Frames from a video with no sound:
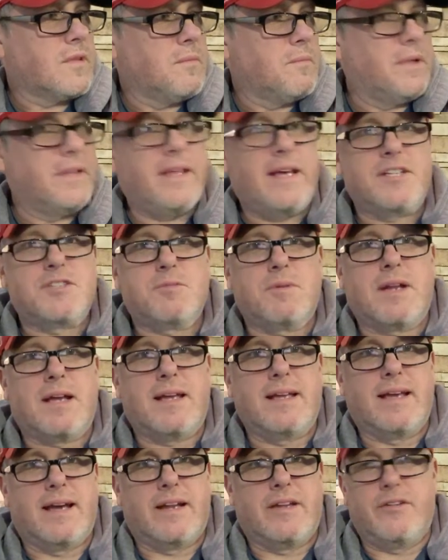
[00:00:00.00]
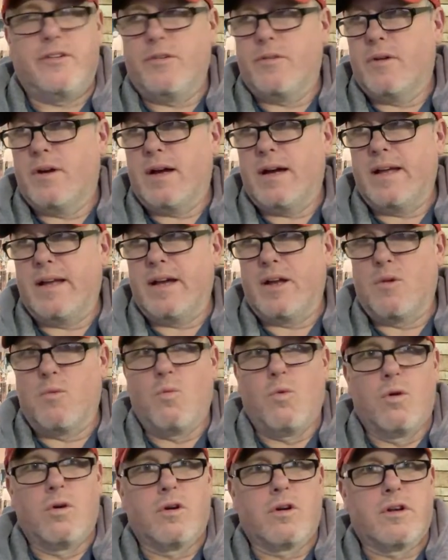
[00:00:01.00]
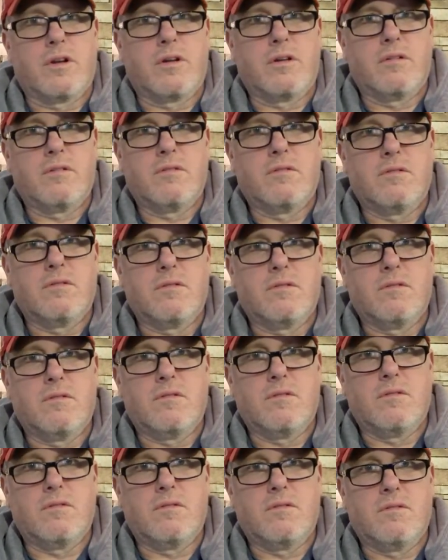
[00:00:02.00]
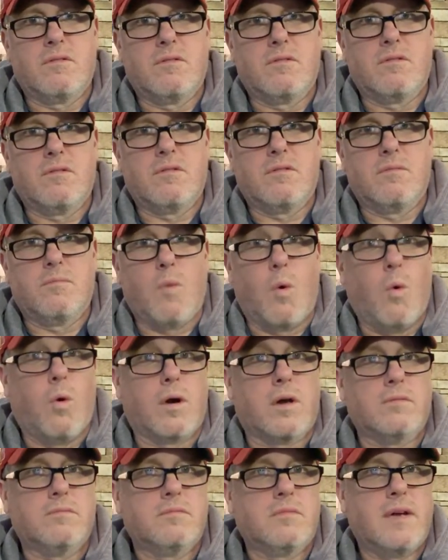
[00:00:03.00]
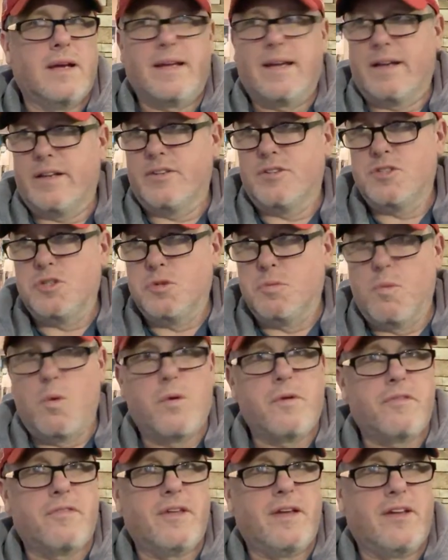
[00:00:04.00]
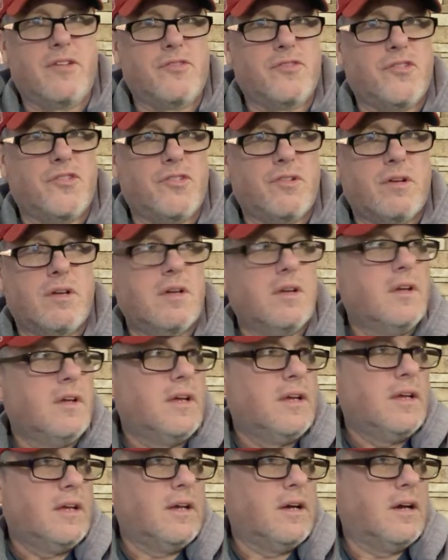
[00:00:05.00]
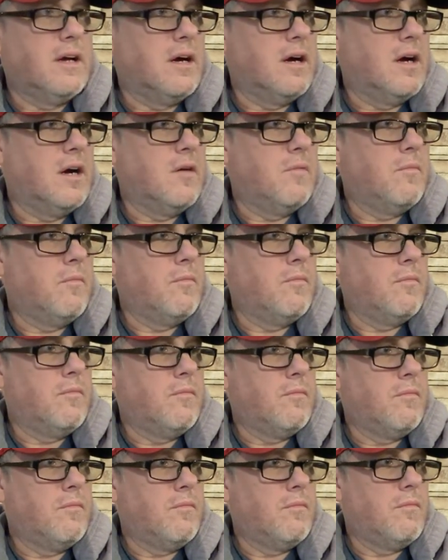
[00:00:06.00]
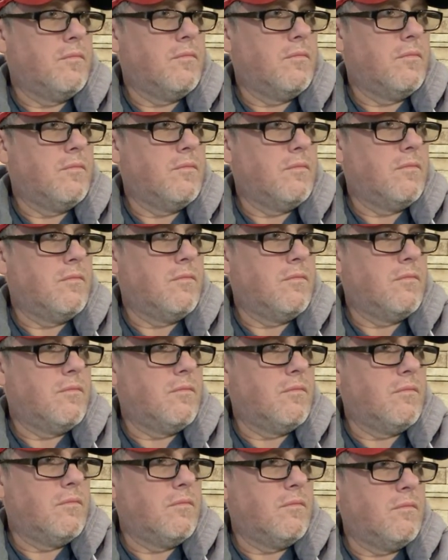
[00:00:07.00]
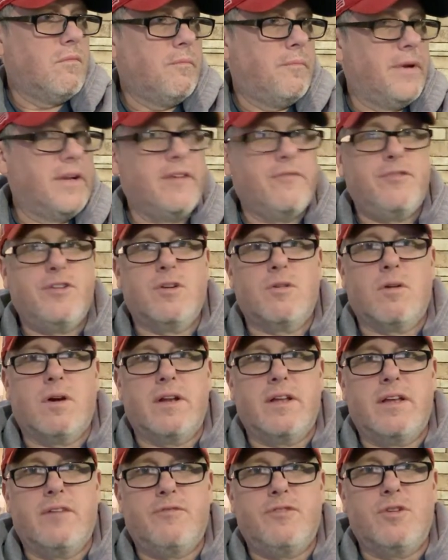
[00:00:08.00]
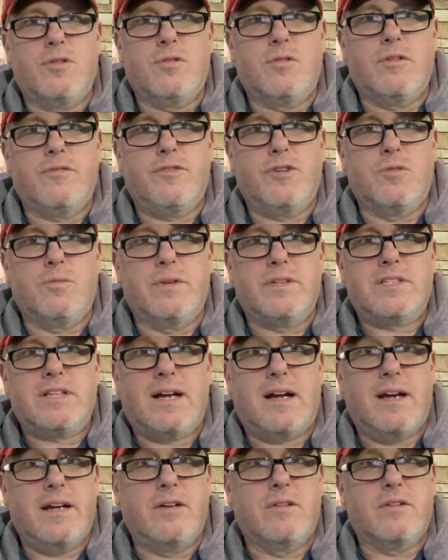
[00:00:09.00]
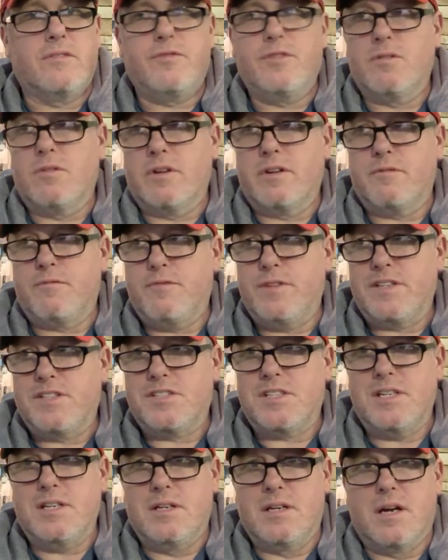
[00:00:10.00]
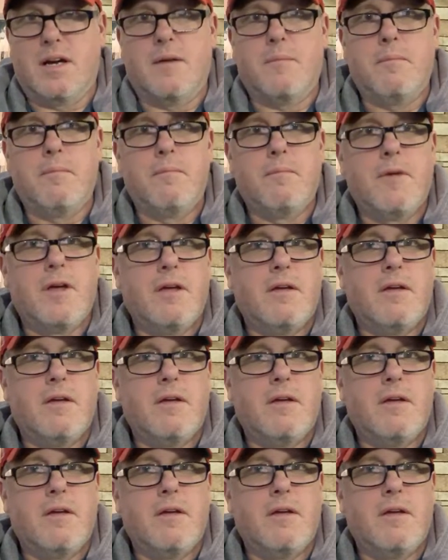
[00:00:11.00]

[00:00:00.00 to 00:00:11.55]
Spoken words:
But that's what I got to do. I got to work more. I got to do more things. But if you're retired, if you're on a fixed income,